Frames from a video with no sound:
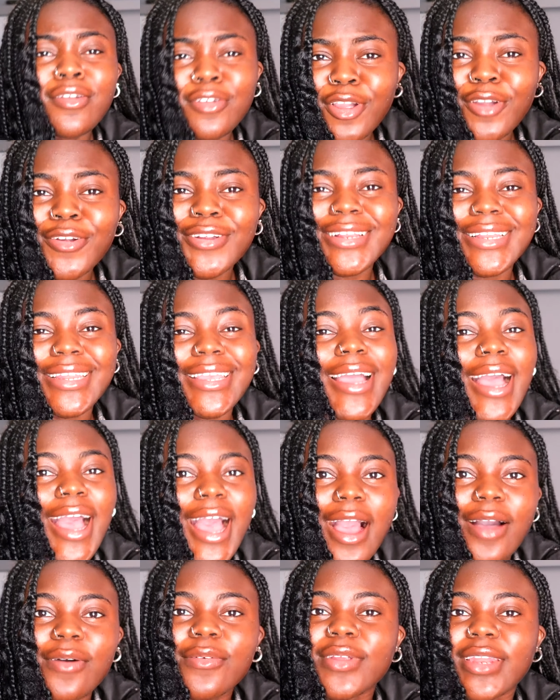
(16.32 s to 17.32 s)
currently I
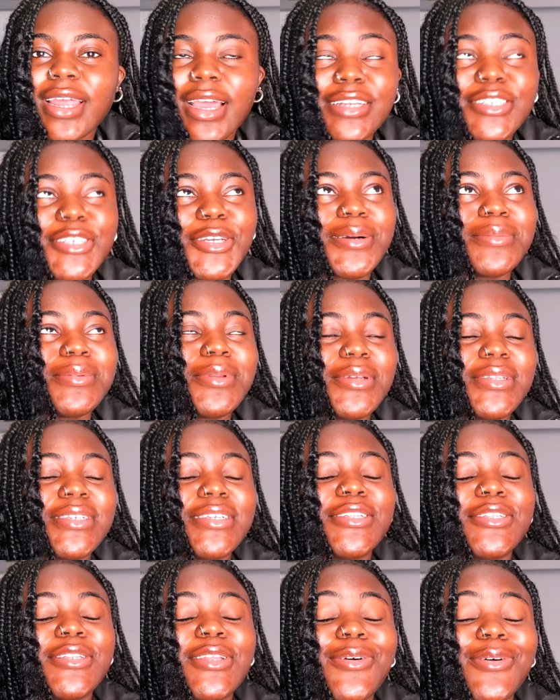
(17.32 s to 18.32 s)
haven't actually
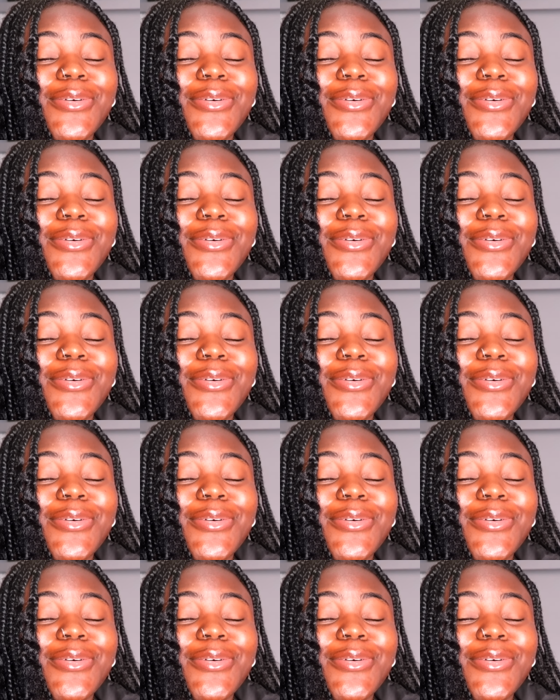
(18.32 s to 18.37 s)
uploaded